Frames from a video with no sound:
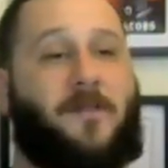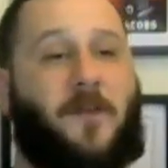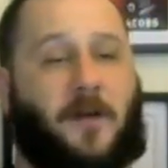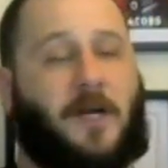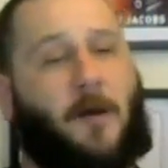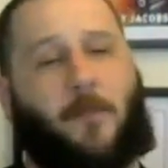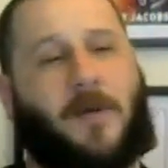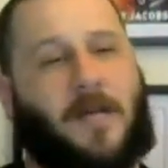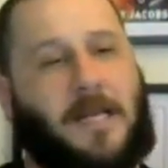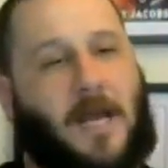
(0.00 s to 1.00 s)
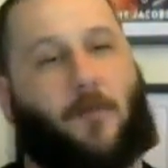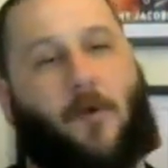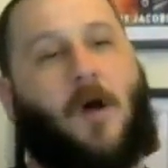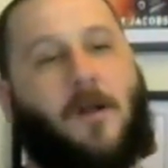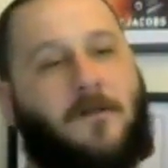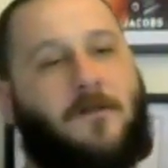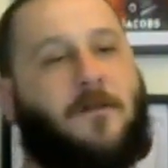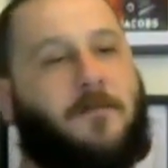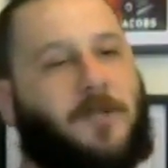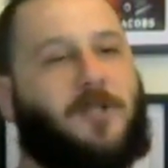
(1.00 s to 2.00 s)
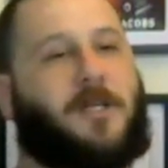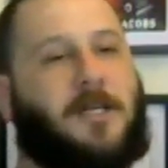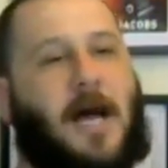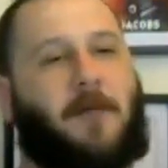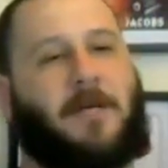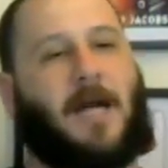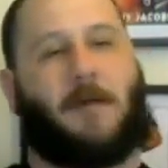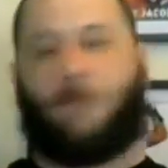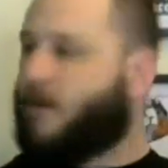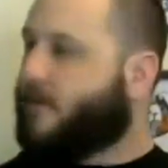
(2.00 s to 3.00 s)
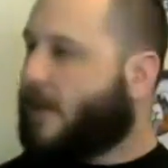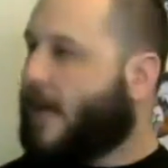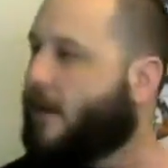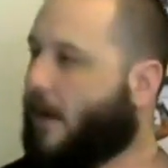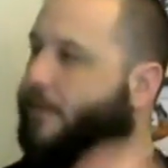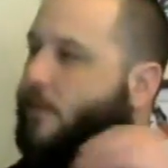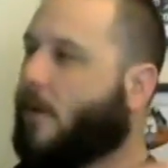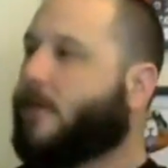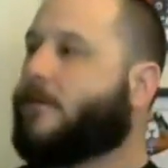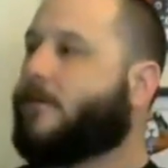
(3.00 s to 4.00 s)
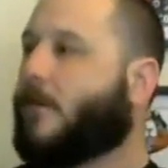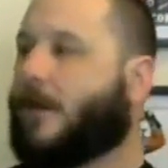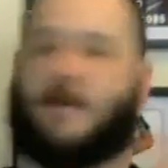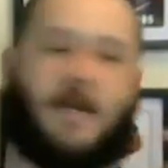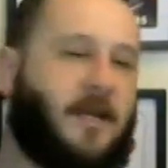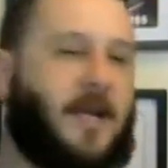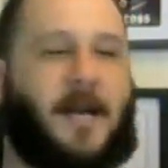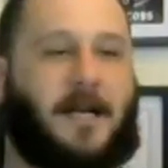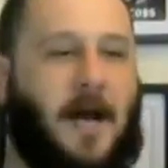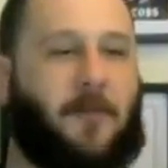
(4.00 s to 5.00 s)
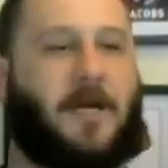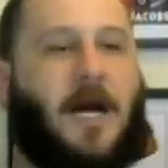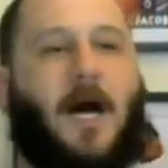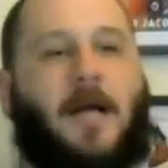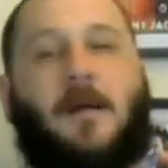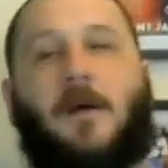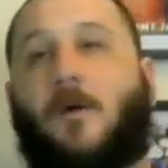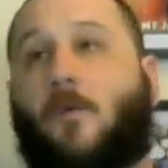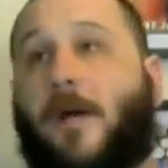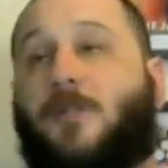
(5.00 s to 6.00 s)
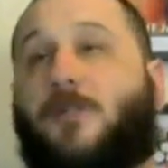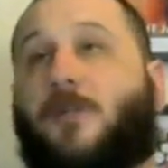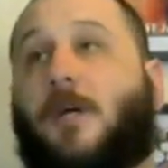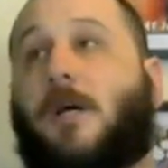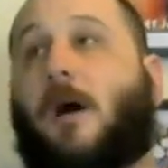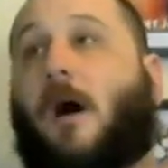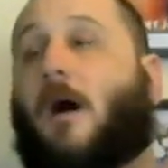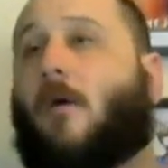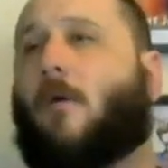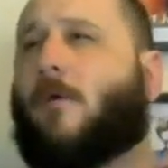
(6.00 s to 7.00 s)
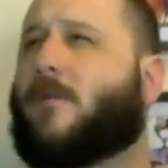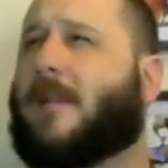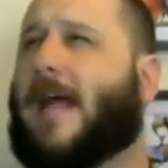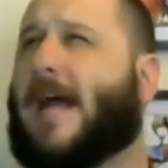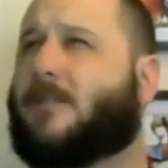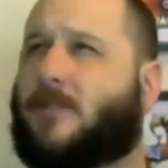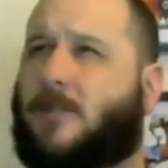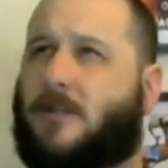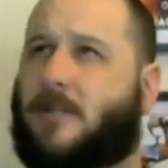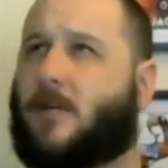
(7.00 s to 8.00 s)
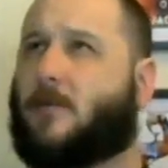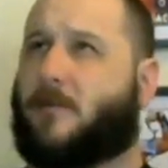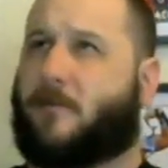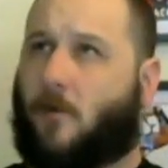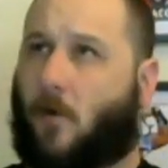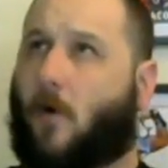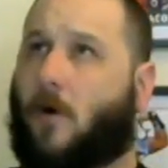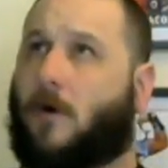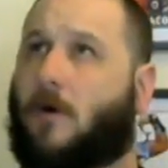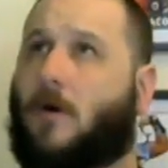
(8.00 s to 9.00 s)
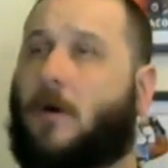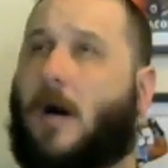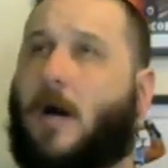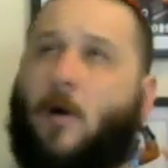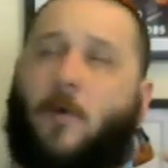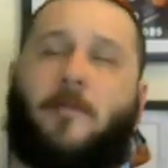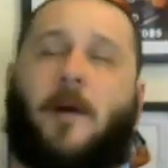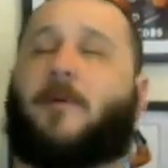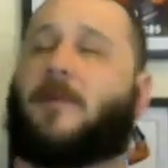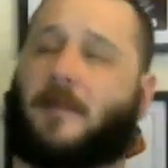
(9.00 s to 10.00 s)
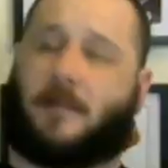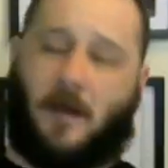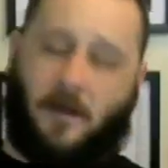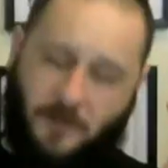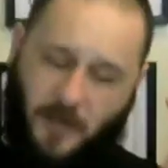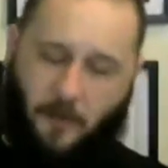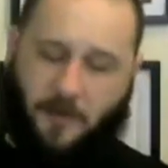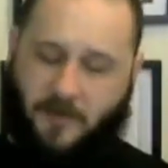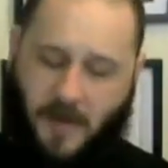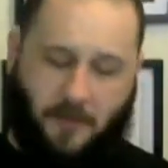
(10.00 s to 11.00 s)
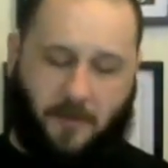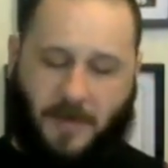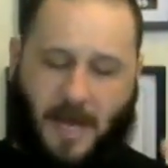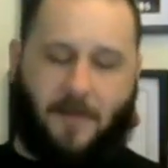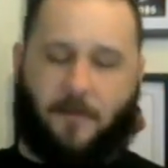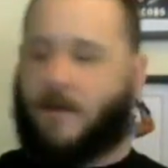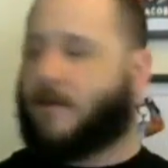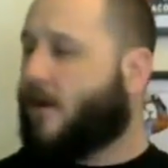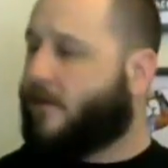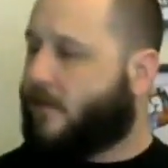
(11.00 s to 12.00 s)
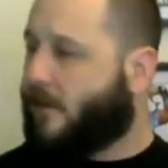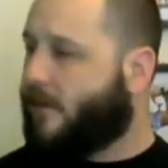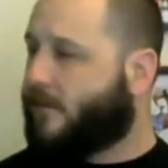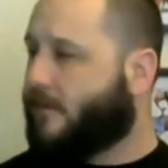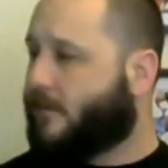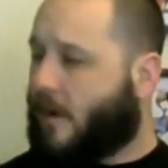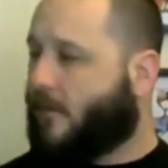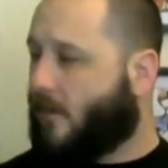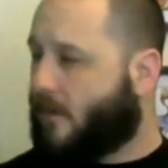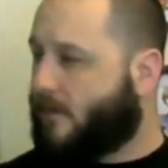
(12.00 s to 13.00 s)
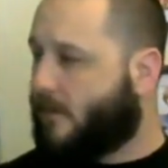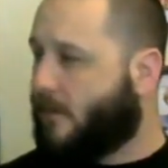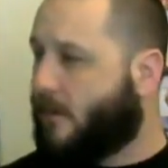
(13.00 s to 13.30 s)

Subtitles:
the company that runs the Michigan Comic Con runs a lot of other ones, like the Indiana Comic Con, which what was it, last year or the year before? I don't remember the gentleman's name, but the guy that played Darth Sidious in Star Wars.